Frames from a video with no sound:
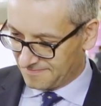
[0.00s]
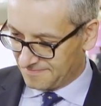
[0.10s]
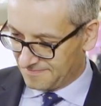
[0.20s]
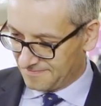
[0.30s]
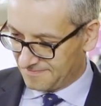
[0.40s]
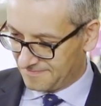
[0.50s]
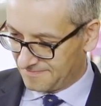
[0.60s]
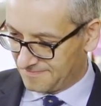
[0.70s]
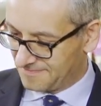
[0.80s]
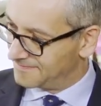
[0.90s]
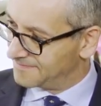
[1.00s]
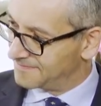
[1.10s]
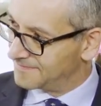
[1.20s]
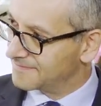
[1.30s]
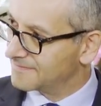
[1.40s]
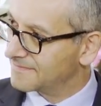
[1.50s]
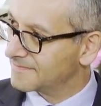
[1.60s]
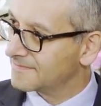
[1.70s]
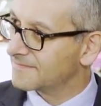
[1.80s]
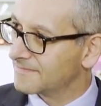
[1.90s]

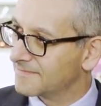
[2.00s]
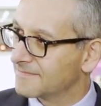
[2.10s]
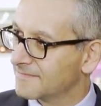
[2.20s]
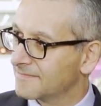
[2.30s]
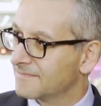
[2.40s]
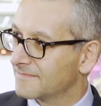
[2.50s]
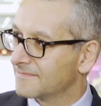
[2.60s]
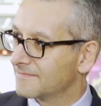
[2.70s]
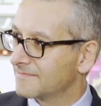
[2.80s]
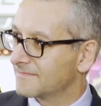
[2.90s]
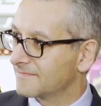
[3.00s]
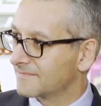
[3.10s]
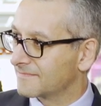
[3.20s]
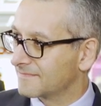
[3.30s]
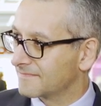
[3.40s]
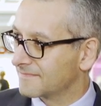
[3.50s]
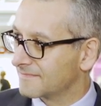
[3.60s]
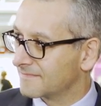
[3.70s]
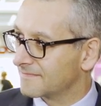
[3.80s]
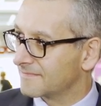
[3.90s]

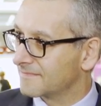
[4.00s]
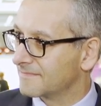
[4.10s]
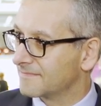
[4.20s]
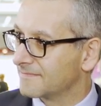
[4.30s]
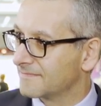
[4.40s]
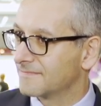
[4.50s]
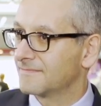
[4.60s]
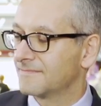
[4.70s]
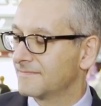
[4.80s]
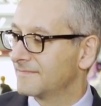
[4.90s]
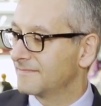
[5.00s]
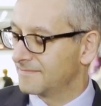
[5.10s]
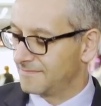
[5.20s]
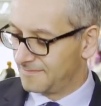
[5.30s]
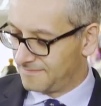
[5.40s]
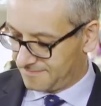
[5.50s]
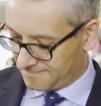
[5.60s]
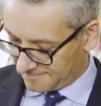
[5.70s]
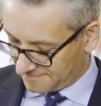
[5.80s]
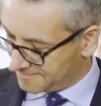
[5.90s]

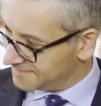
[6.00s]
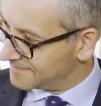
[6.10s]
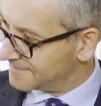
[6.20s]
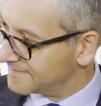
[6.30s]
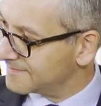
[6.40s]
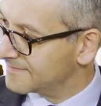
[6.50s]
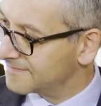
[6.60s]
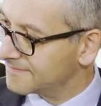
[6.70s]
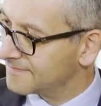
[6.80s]
No words are spoken by the person on screen.